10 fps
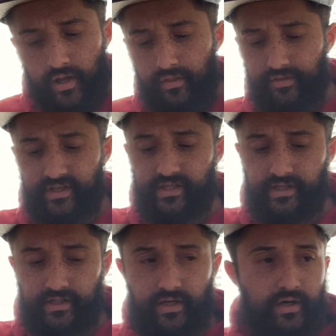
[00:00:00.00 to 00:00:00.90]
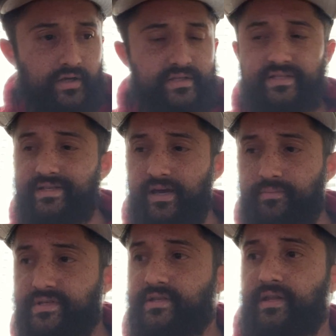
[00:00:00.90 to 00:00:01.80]
the
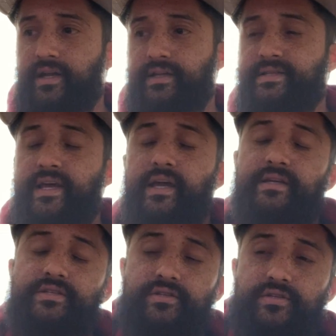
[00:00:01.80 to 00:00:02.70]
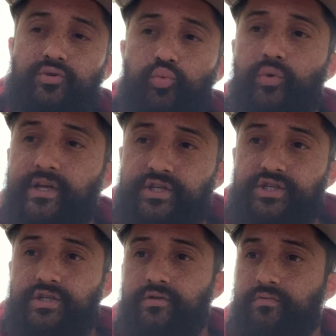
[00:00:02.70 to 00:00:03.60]
steps that it takes to
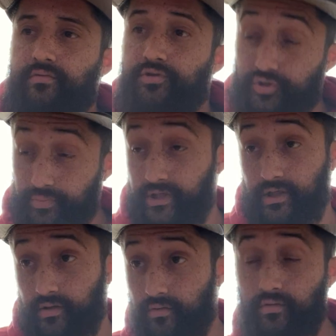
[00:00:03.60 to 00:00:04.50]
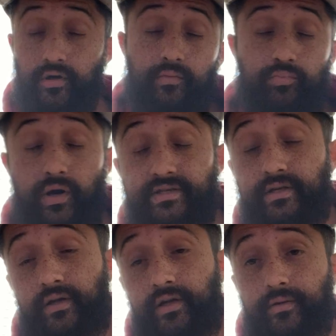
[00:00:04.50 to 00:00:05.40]
be
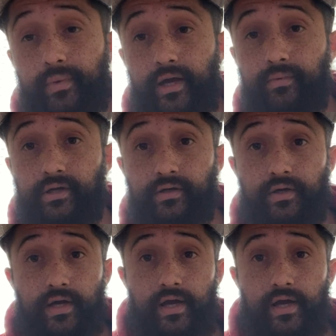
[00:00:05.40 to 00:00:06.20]
present in a baby